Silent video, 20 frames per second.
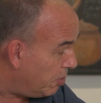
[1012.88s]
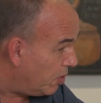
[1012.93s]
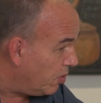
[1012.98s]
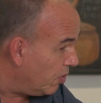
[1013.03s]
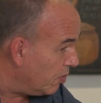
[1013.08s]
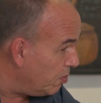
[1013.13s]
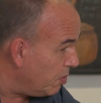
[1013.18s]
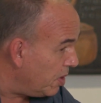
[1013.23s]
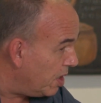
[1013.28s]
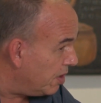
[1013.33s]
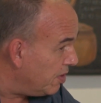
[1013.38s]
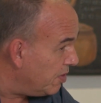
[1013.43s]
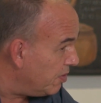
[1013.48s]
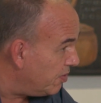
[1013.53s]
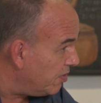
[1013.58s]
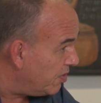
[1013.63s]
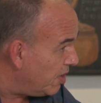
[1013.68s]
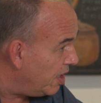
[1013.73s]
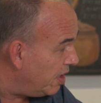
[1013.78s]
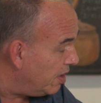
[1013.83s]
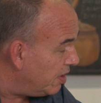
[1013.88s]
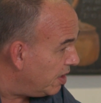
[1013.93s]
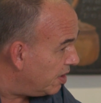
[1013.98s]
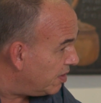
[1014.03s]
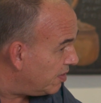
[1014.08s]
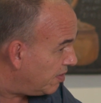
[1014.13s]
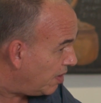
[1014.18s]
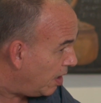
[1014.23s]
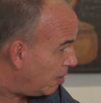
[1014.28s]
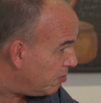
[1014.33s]
Because we understand
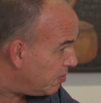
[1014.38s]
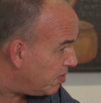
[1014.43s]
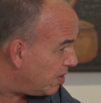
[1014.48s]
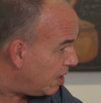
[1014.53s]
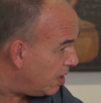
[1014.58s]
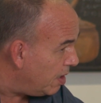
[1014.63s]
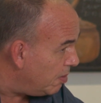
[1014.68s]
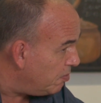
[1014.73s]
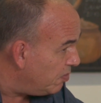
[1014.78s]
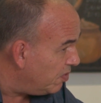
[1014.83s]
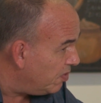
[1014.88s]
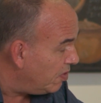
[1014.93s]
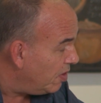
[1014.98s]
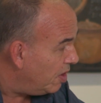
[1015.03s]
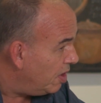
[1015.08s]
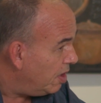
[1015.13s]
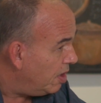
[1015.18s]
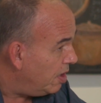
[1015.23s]
that sometimes